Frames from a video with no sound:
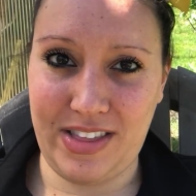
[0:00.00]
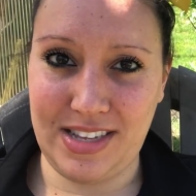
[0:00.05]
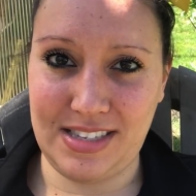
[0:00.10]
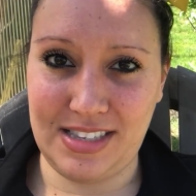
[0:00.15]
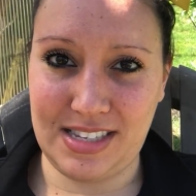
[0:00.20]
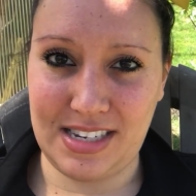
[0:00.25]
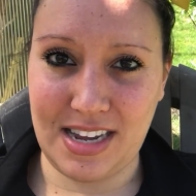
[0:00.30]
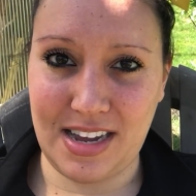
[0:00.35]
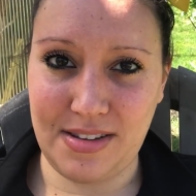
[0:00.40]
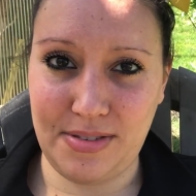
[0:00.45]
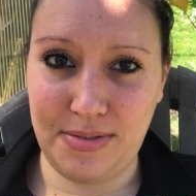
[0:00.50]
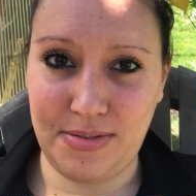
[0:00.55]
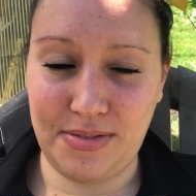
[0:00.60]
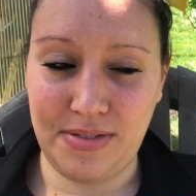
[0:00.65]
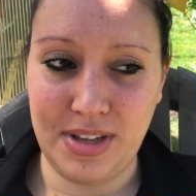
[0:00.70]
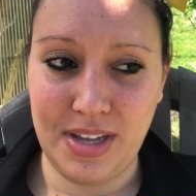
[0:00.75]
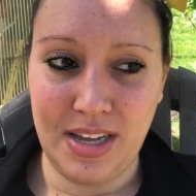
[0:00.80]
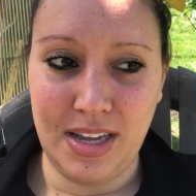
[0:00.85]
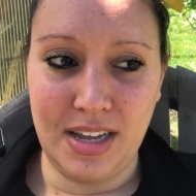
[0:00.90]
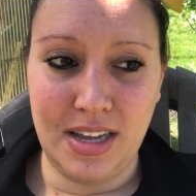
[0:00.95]
this stuff,
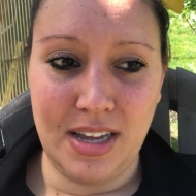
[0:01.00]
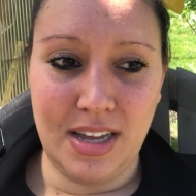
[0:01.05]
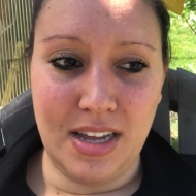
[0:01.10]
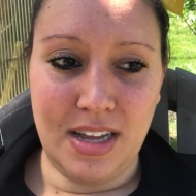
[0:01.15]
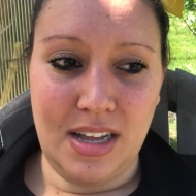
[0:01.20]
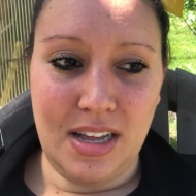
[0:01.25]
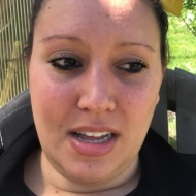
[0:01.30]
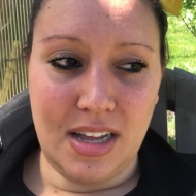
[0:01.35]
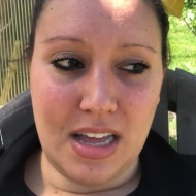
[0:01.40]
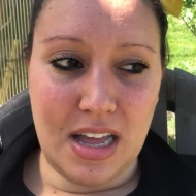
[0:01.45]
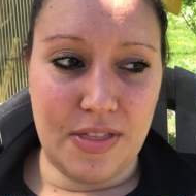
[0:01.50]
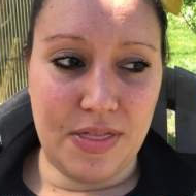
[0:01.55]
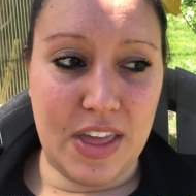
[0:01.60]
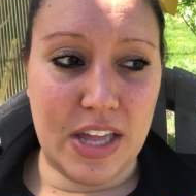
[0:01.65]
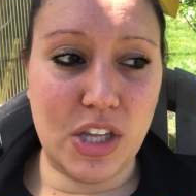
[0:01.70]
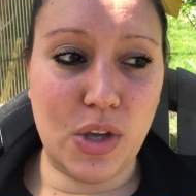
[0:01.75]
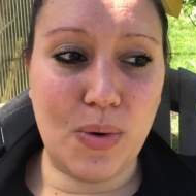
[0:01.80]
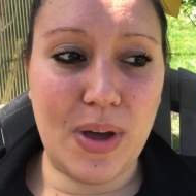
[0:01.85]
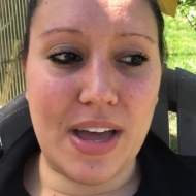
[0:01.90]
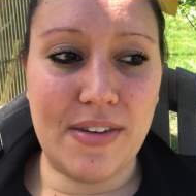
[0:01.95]

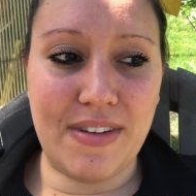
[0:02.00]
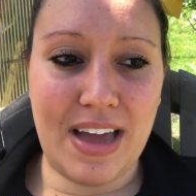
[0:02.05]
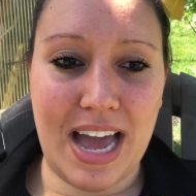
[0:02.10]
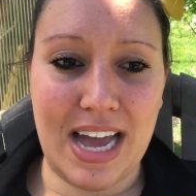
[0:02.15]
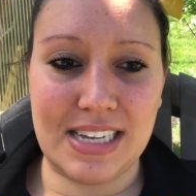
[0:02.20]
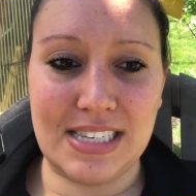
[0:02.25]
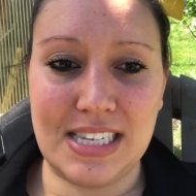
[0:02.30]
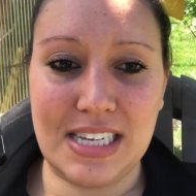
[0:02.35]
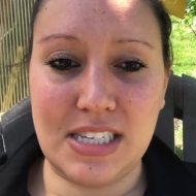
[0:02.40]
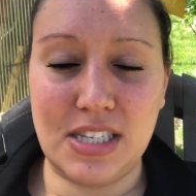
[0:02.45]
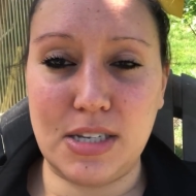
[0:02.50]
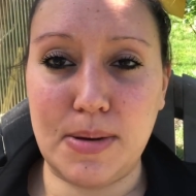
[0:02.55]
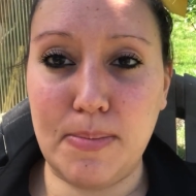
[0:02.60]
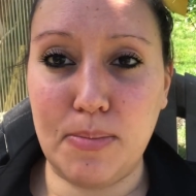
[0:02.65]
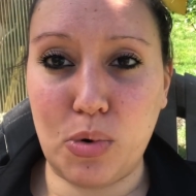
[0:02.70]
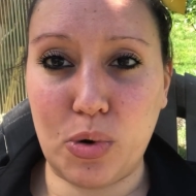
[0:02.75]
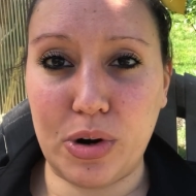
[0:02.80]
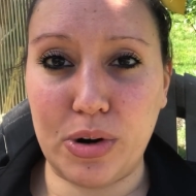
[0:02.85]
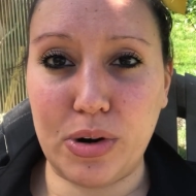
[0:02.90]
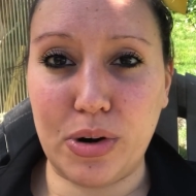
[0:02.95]
then you have access to
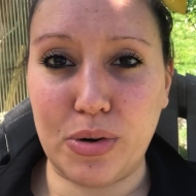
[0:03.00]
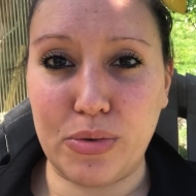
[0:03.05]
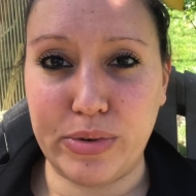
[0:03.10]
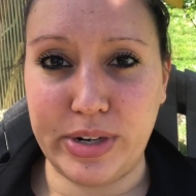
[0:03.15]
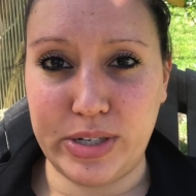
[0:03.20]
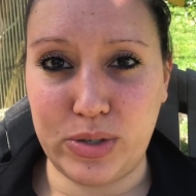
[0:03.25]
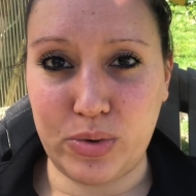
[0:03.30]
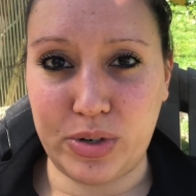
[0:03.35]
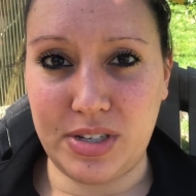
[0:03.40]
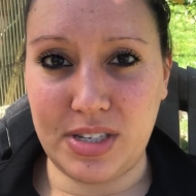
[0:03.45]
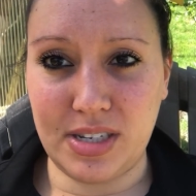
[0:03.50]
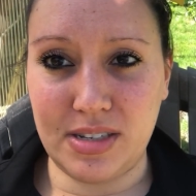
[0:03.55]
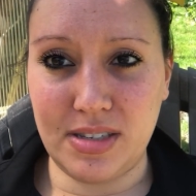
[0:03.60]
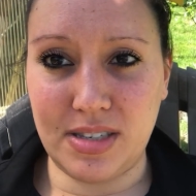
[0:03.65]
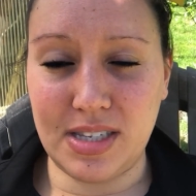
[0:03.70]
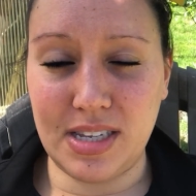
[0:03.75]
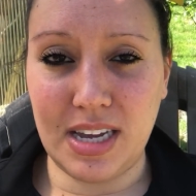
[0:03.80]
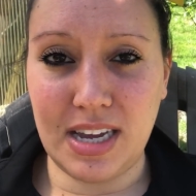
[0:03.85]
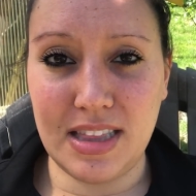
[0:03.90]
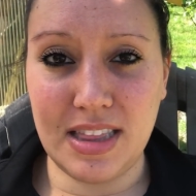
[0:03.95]
more
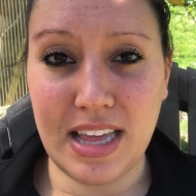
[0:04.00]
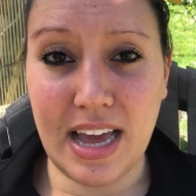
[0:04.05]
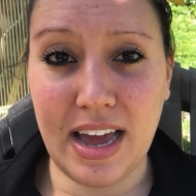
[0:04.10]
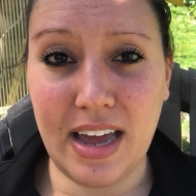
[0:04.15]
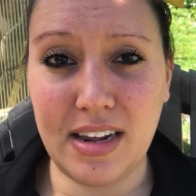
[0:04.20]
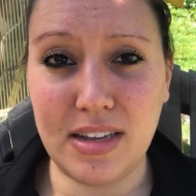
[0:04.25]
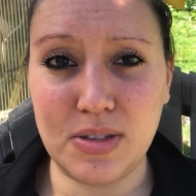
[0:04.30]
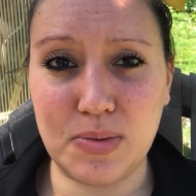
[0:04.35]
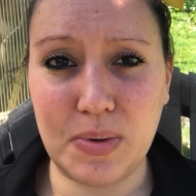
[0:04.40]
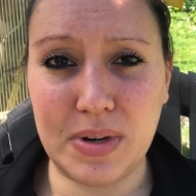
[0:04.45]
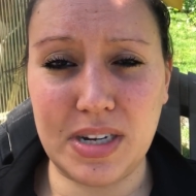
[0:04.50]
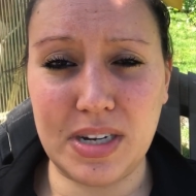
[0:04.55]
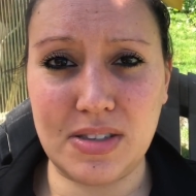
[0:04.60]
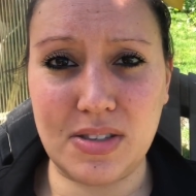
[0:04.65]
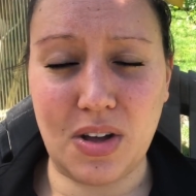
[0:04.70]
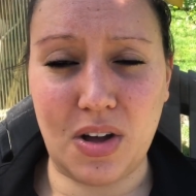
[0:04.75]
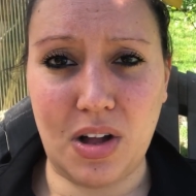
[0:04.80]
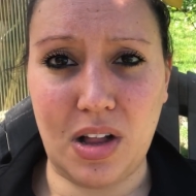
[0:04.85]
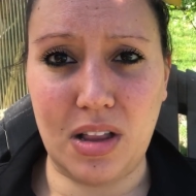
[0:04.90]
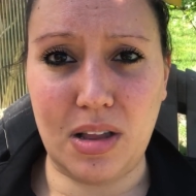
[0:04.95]
resources. And that is what it's
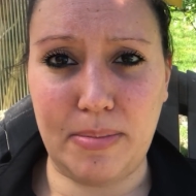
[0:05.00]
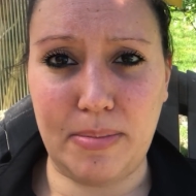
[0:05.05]
all